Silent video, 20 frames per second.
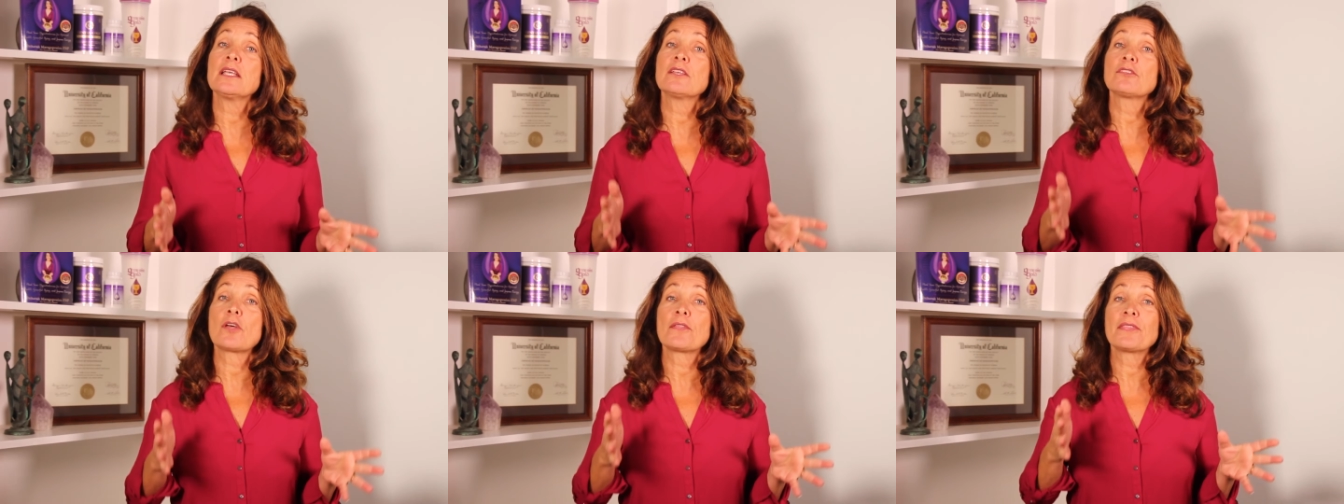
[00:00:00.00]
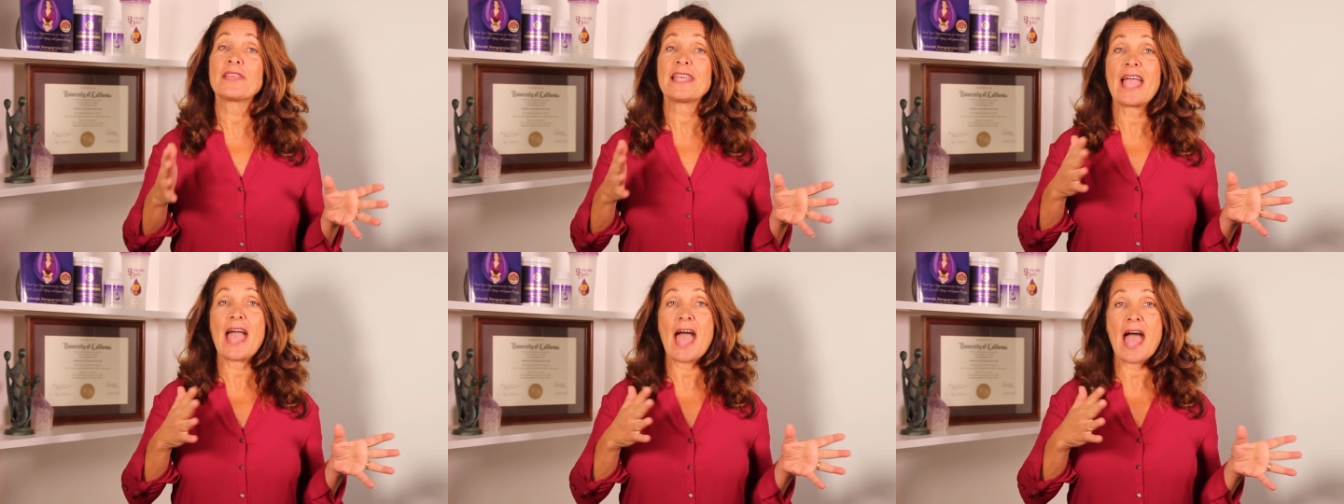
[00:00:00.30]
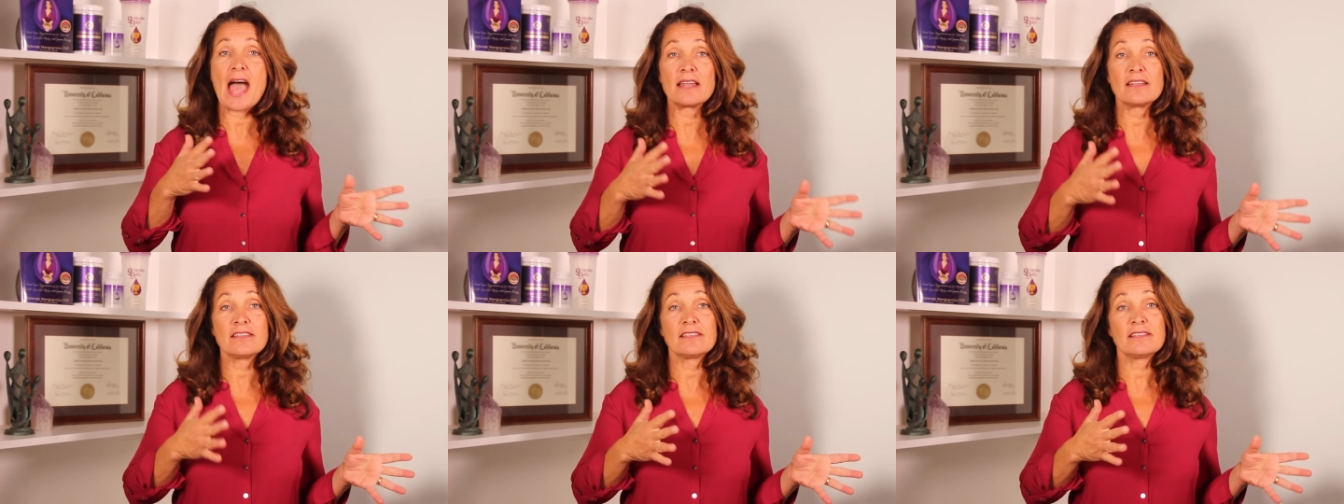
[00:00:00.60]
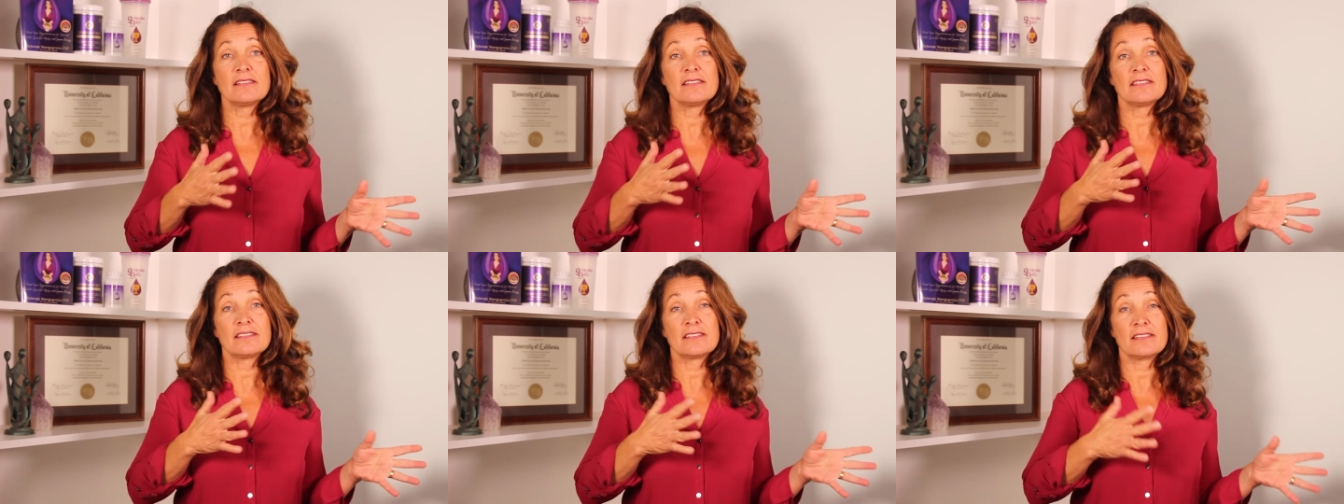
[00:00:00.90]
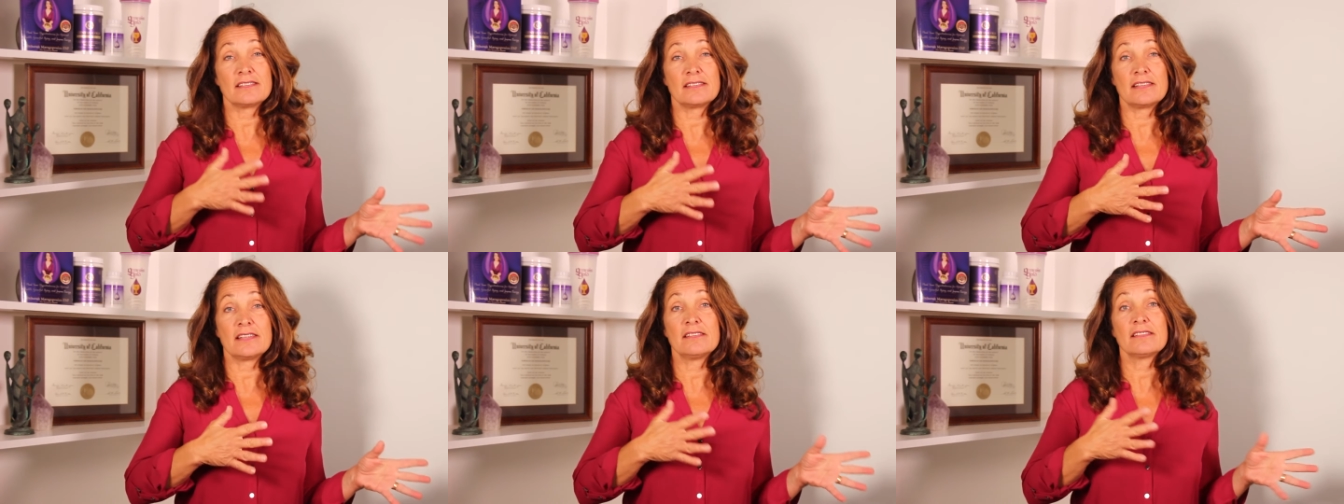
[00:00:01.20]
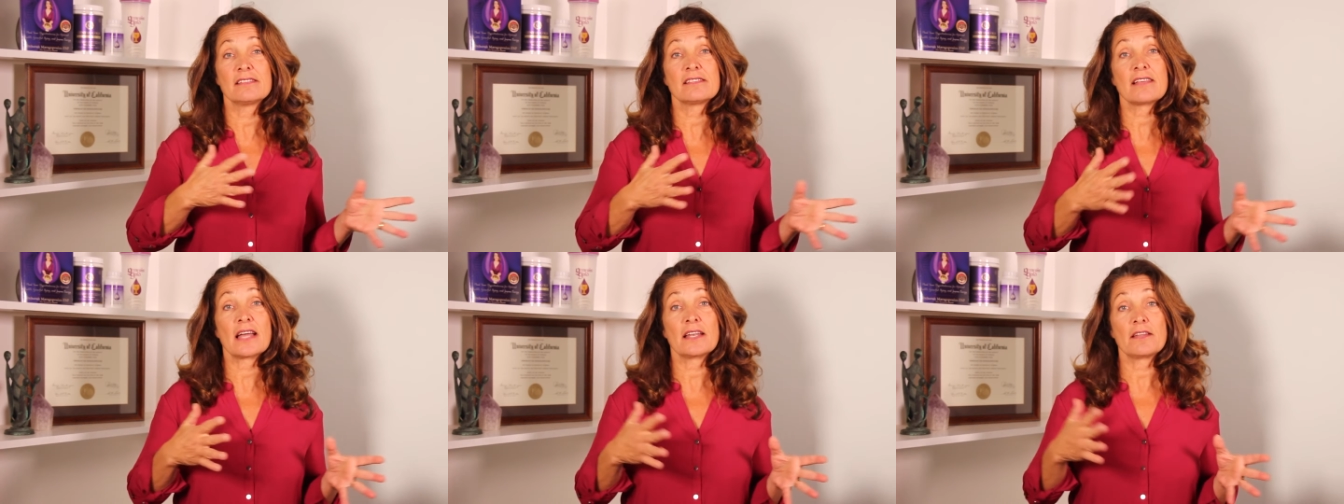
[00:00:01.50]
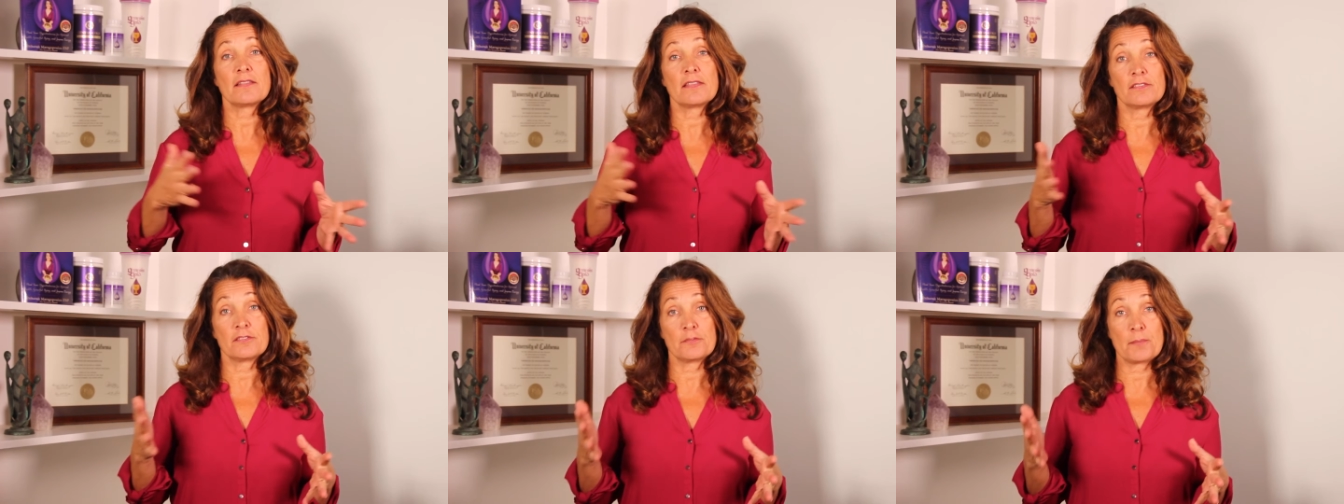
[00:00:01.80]
is on the Addison's disease side
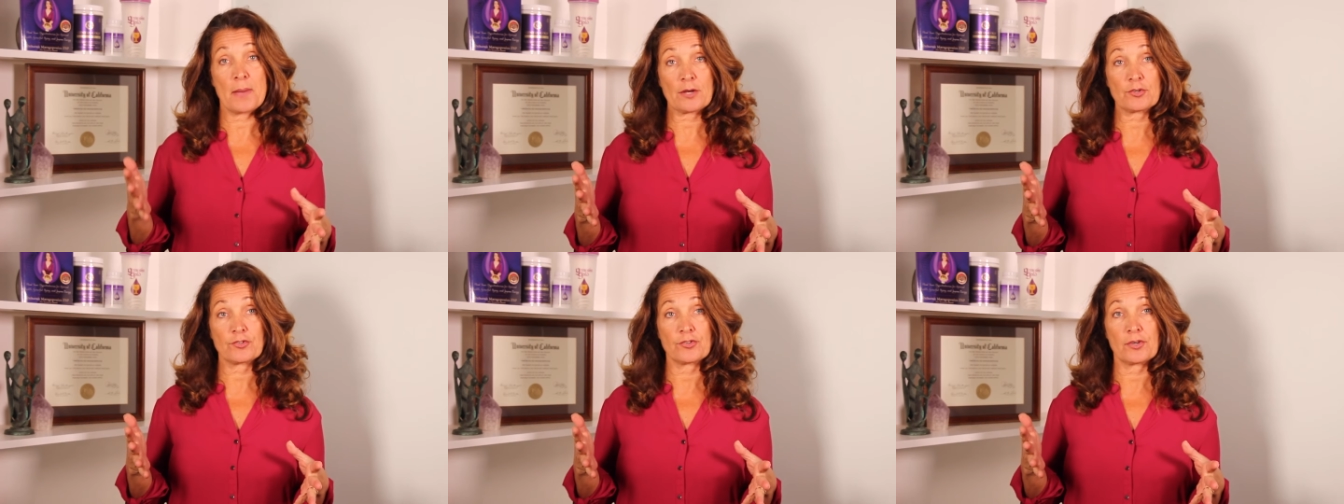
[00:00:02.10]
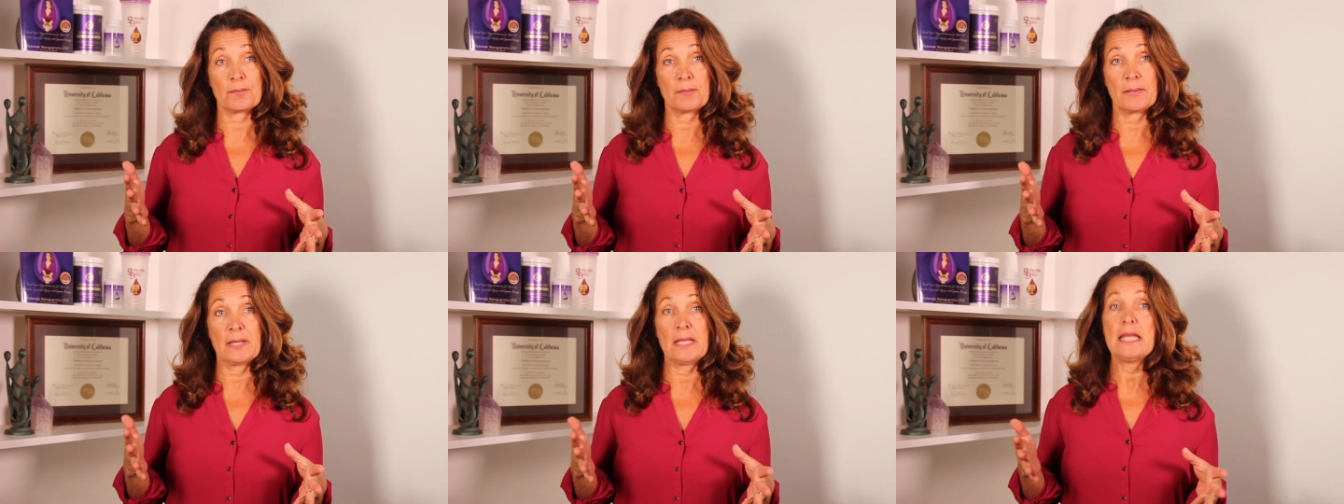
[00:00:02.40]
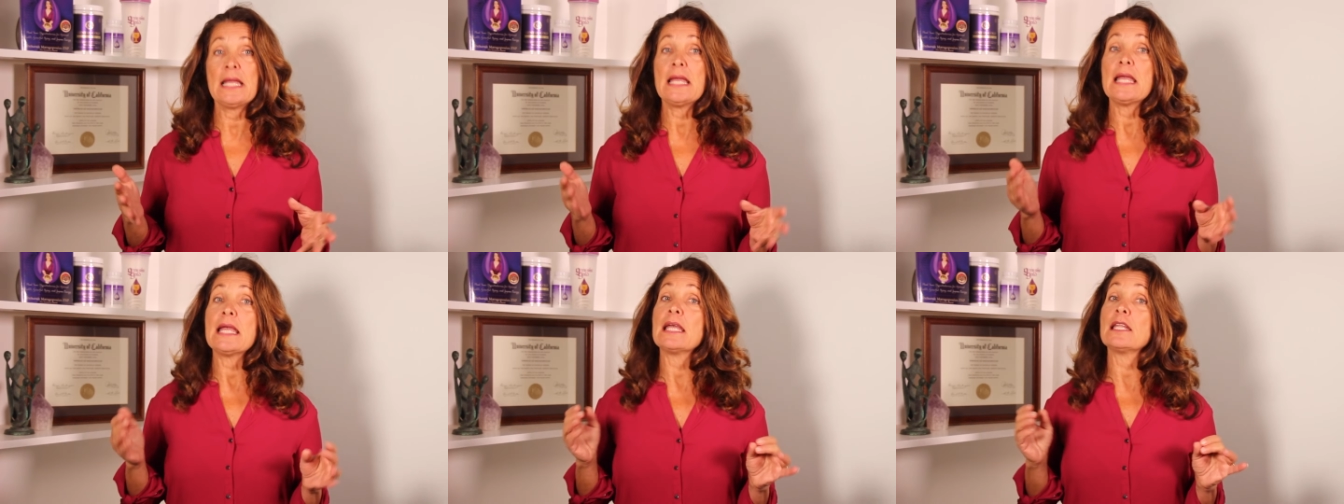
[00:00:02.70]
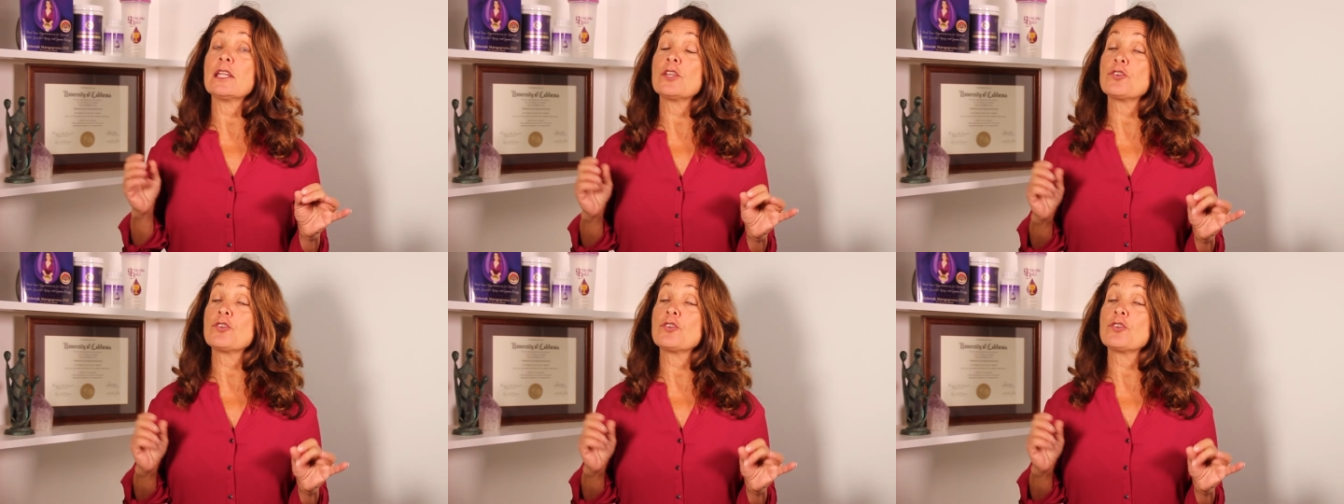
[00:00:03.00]
of the spectrum. In